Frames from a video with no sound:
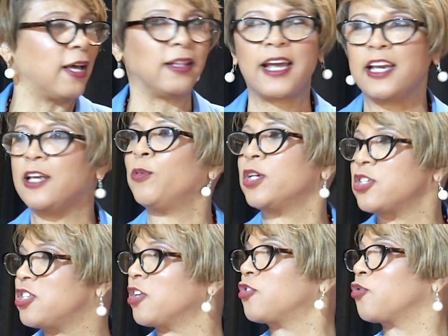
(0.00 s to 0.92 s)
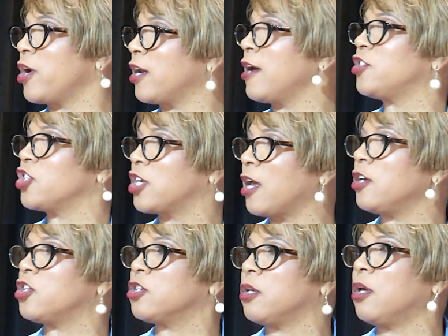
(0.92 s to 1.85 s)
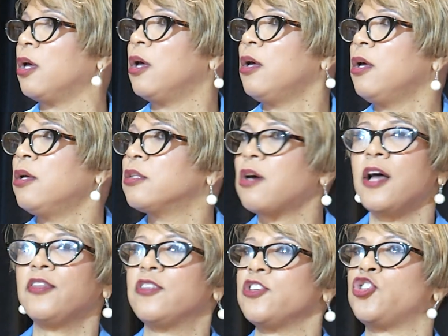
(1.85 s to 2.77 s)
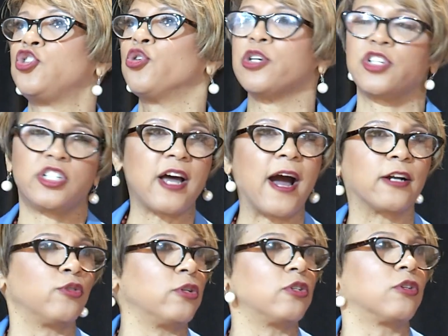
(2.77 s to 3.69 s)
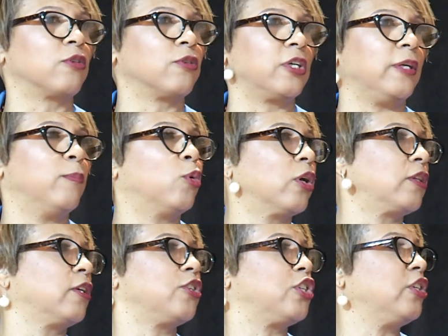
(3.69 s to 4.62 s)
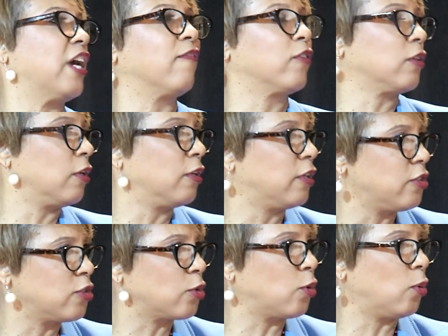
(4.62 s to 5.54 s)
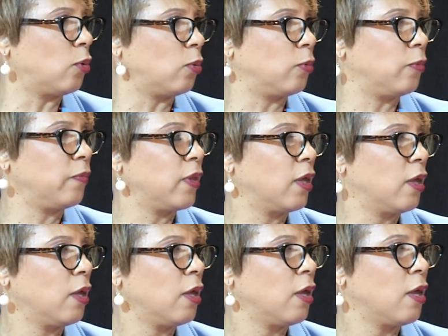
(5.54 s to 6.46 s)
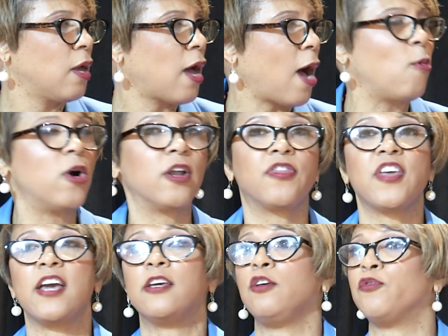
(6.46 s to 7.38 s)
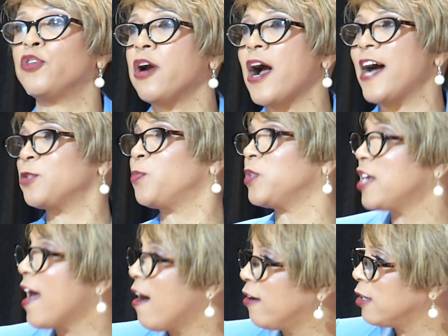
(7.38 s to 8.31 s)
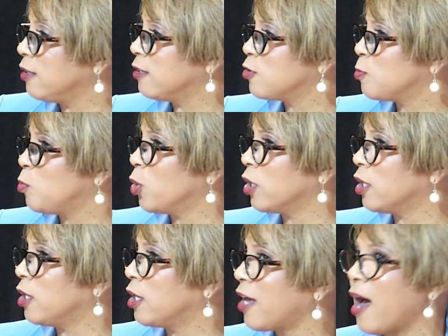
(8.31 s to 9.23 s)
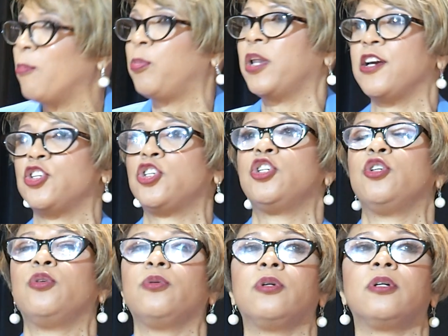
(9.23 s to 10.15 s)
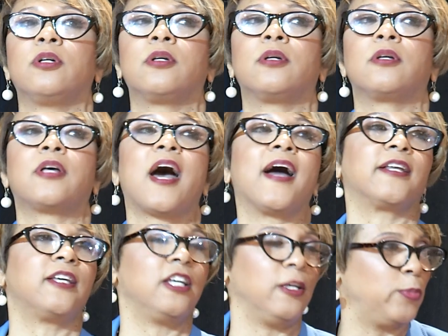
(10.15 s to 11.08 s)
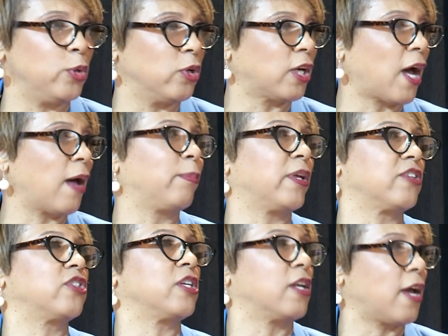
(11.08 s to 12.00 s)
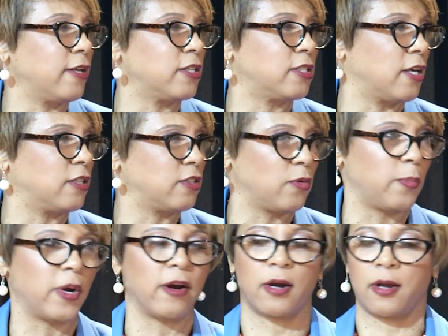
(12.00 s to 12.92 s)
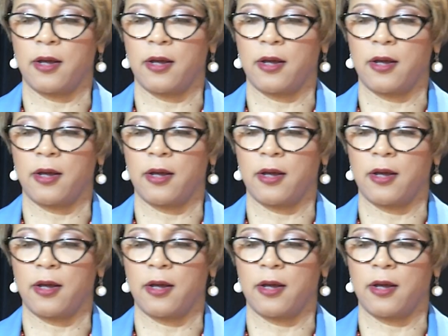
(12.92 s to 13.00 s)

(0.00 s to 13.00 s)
A lady with a sixth grade education taught this Juris Doctorate degree more than she ever learned in school. I want to thank you for your hospitality this morning. God bless you, God keep you, and God bless the United States of America.